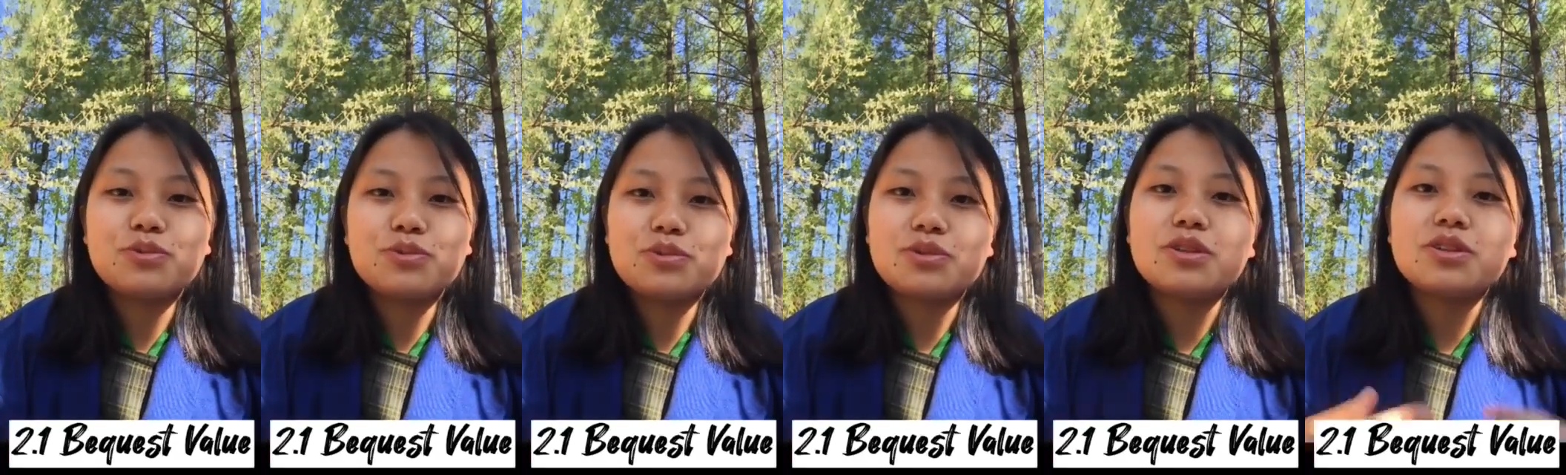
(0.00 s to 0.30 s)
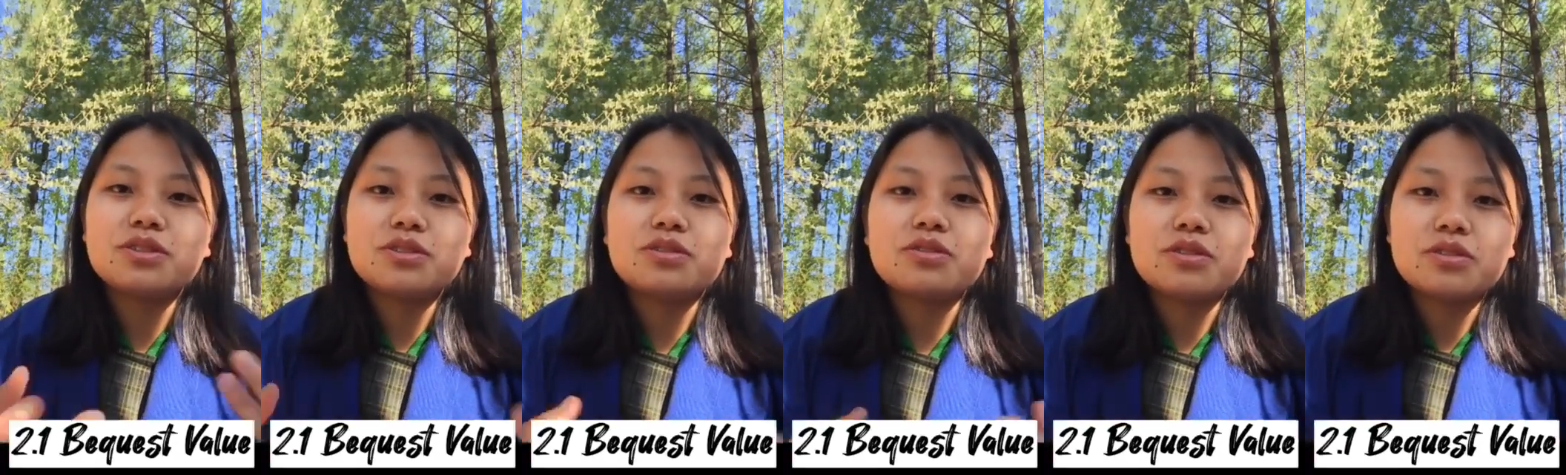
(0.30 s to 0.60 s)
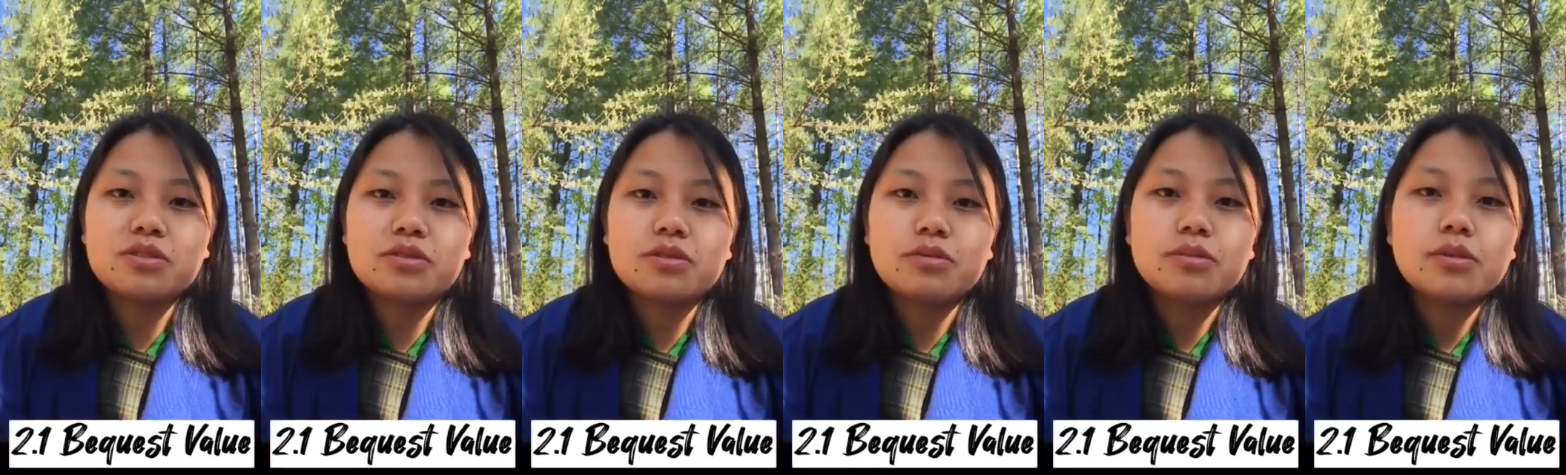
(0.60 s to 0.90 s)
That is
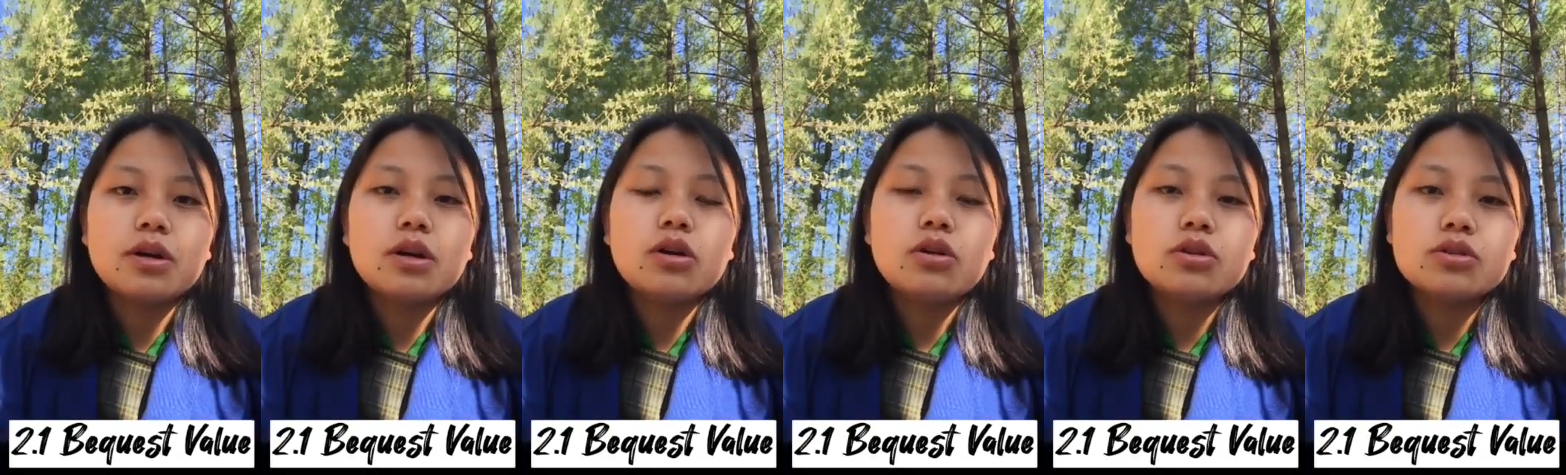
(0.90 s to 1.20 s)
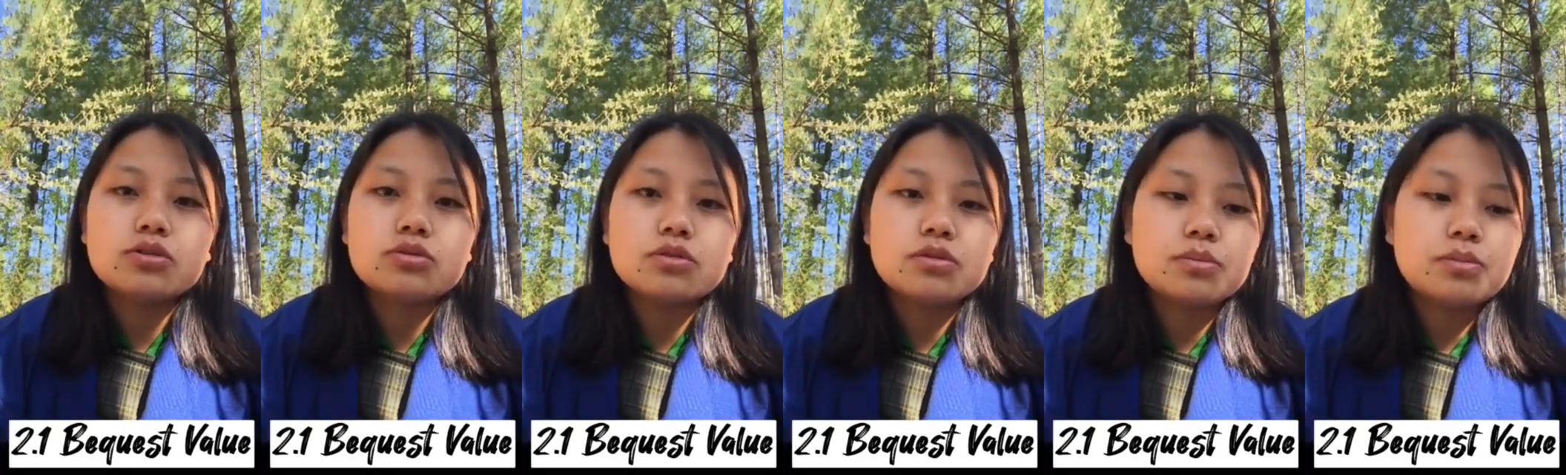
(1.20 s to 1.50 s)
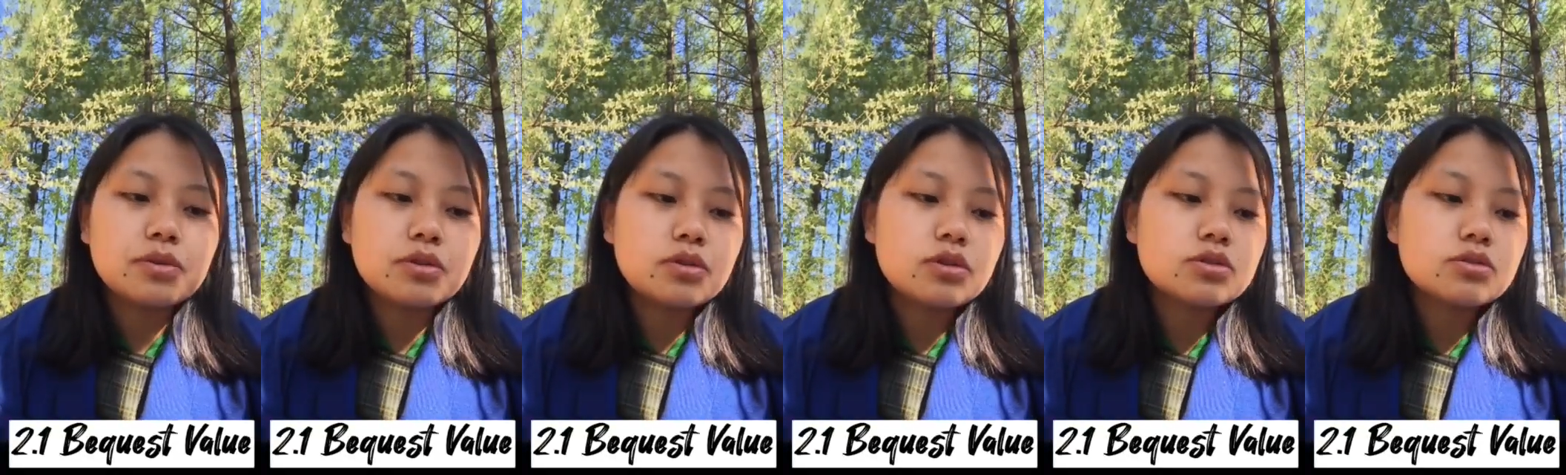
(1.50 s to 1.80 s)
also
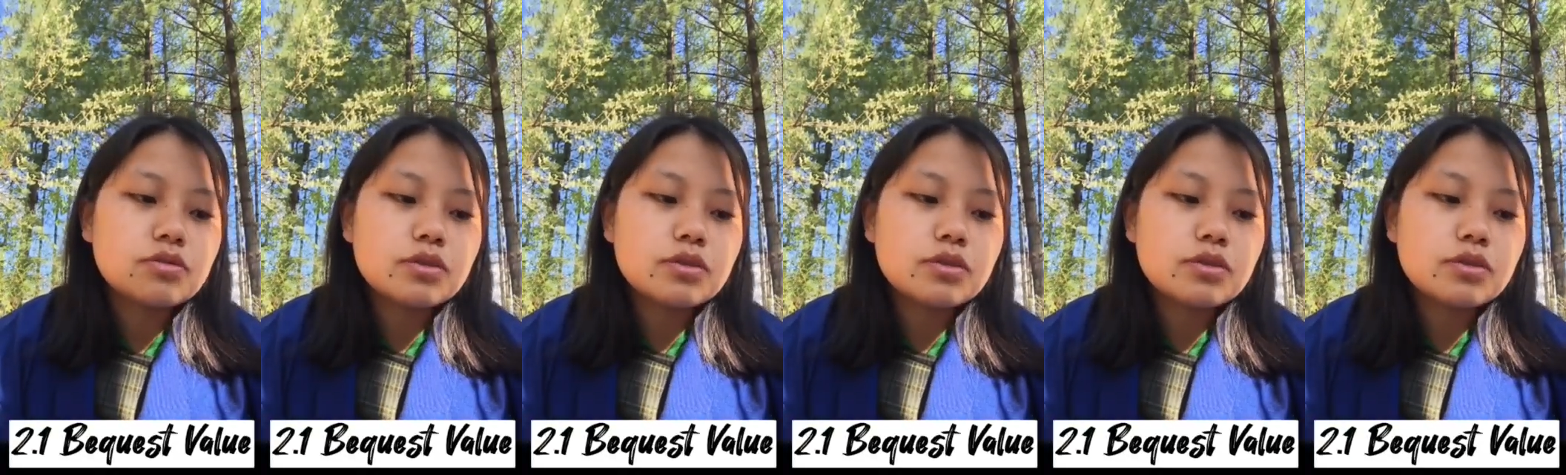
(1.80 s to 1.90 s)
becost